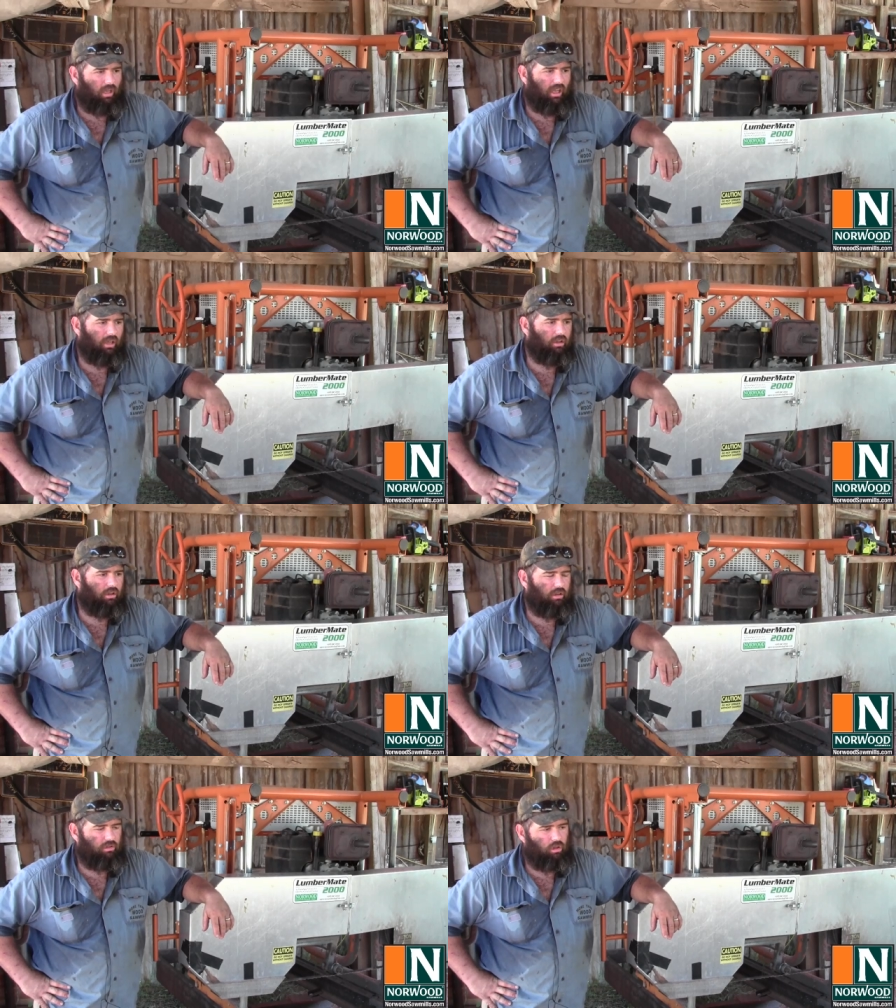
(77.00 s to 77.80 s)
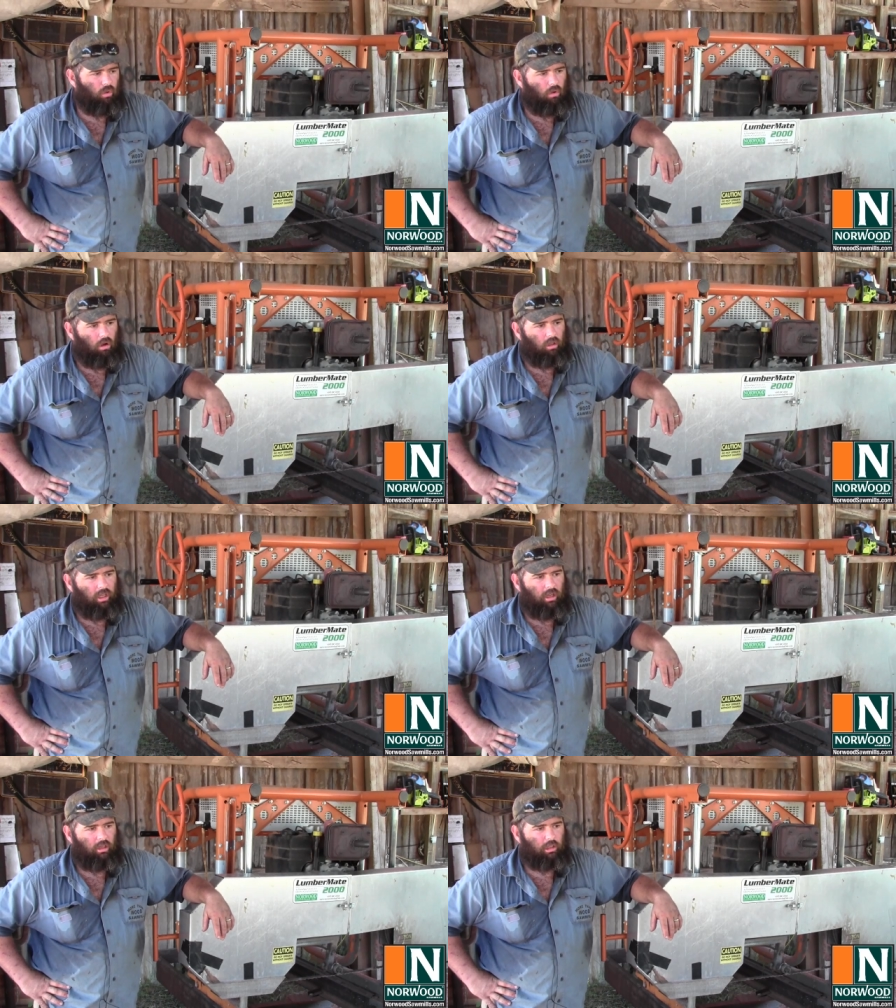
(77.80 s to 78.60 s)
We hated to just go all
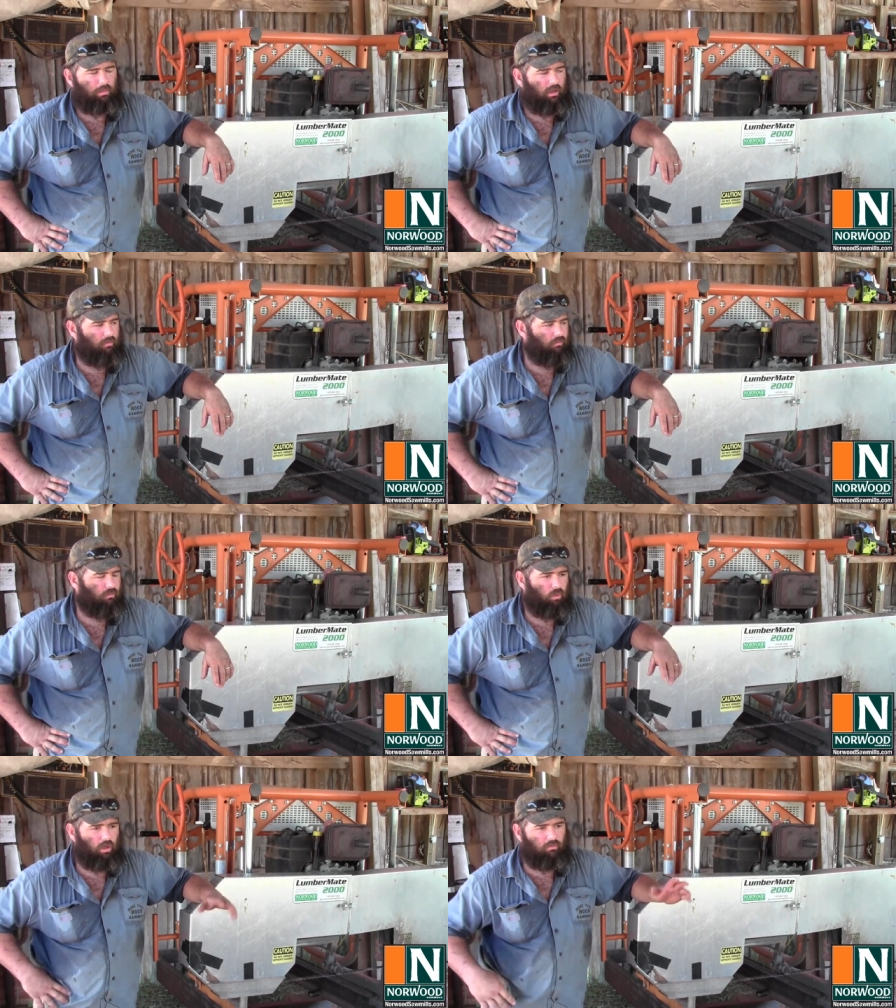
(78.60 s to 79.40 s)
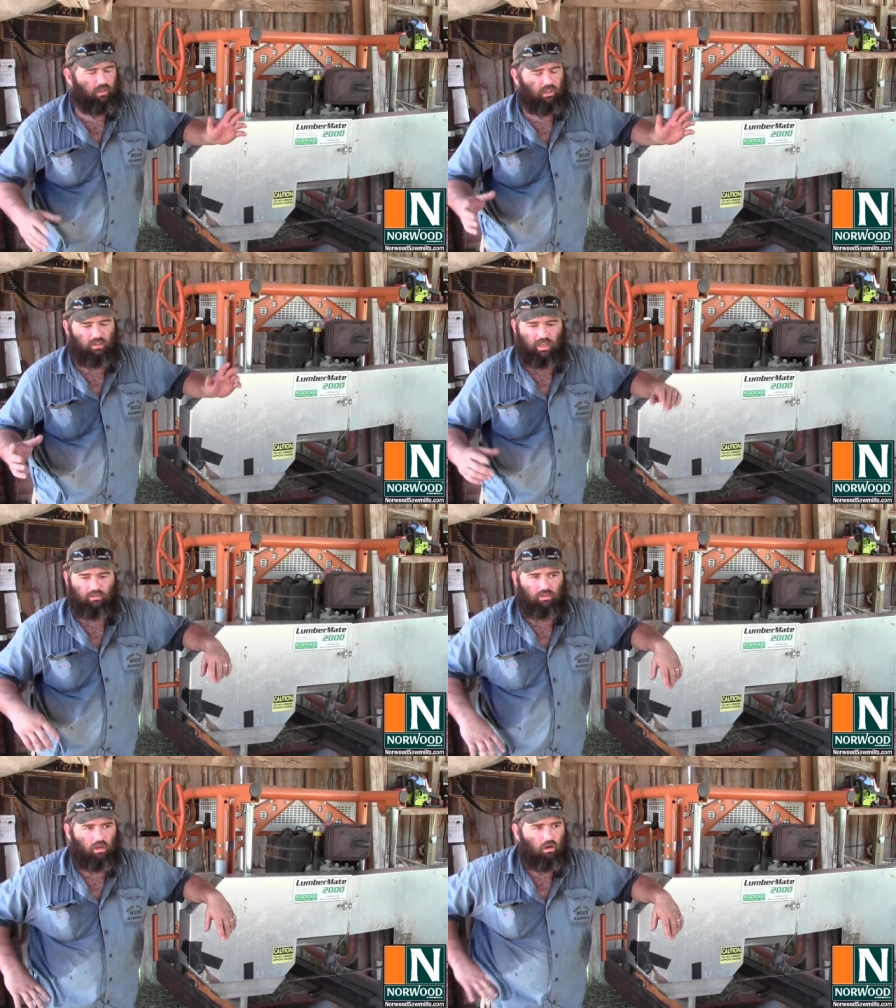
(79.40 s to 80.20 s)
in and spend
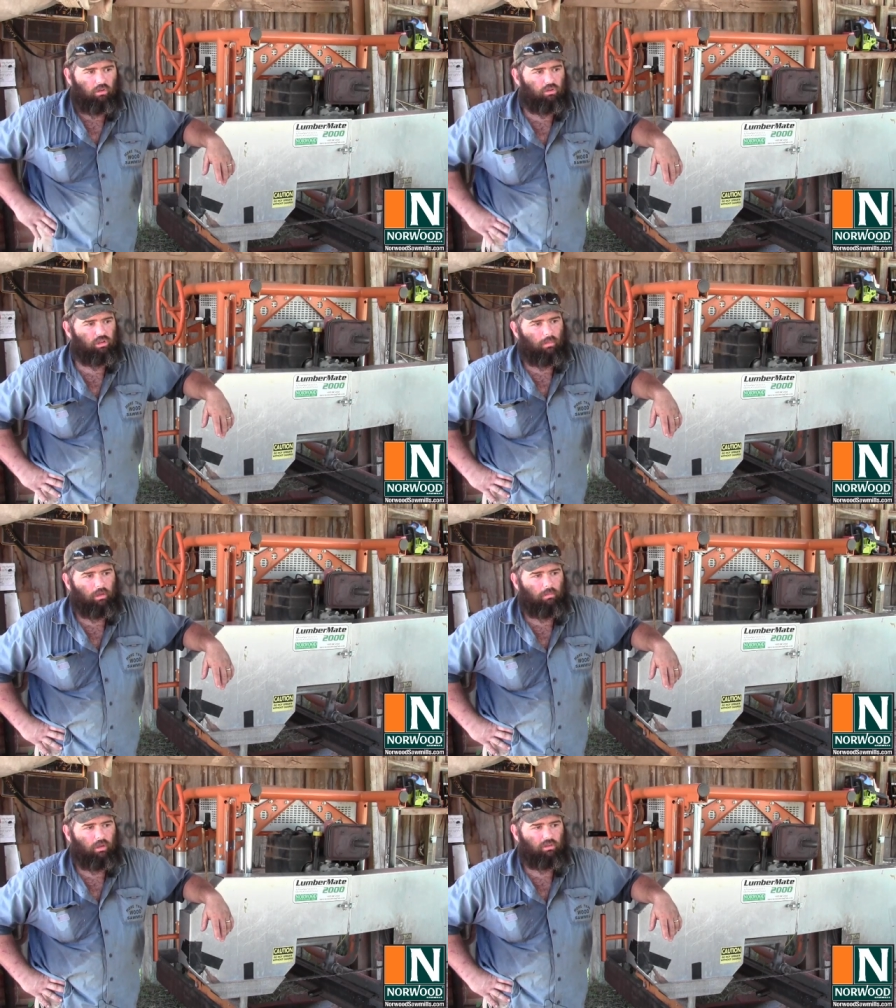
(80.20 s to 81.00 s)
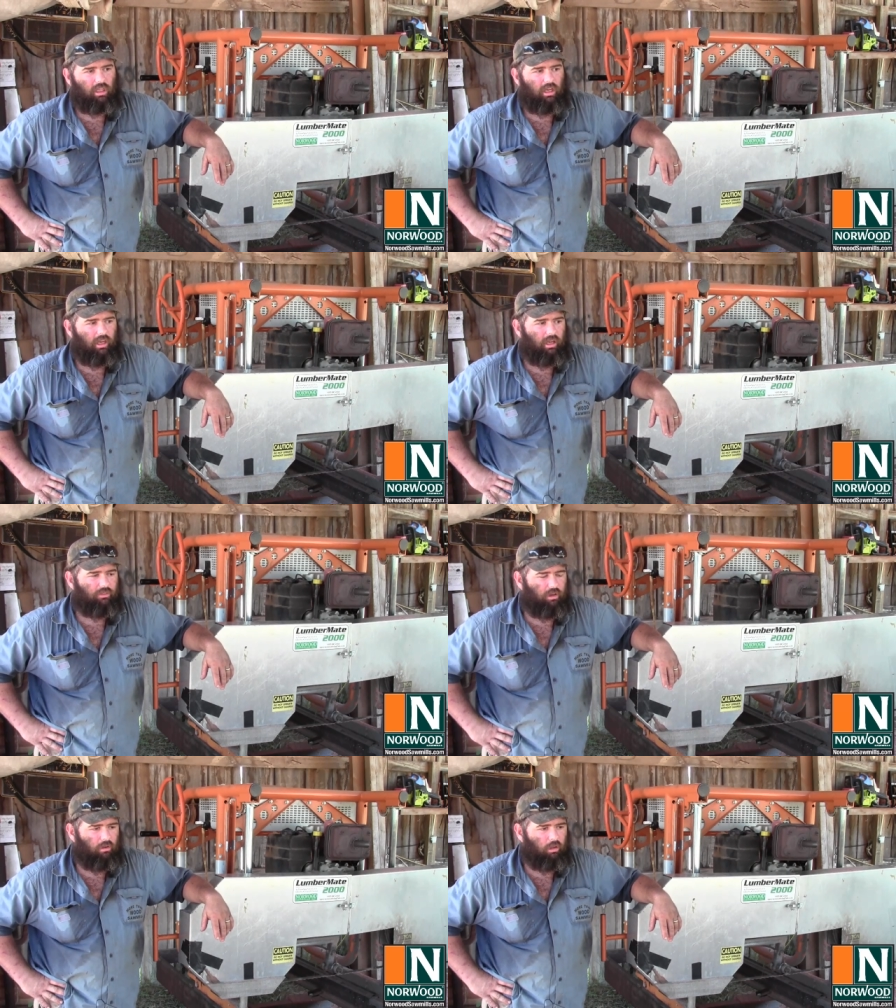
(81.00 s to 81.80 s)
$40,000–$50,000 on some of the mills they got
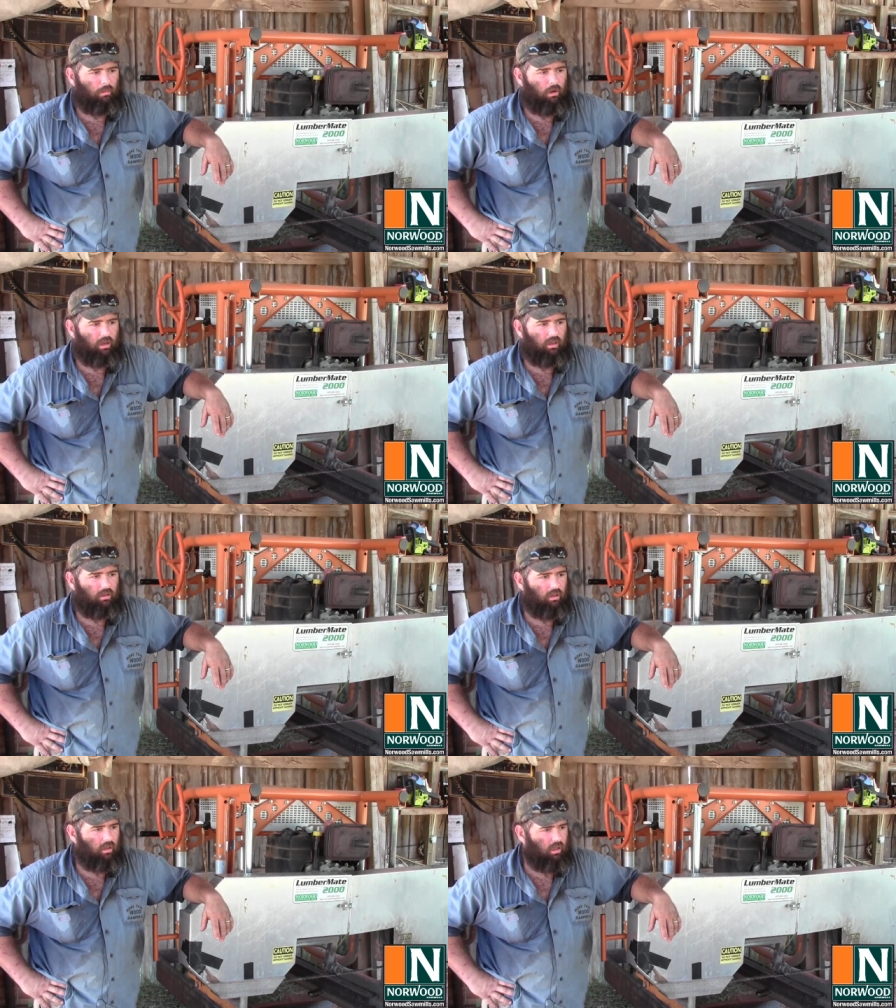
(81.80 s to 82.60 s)
out there on the market.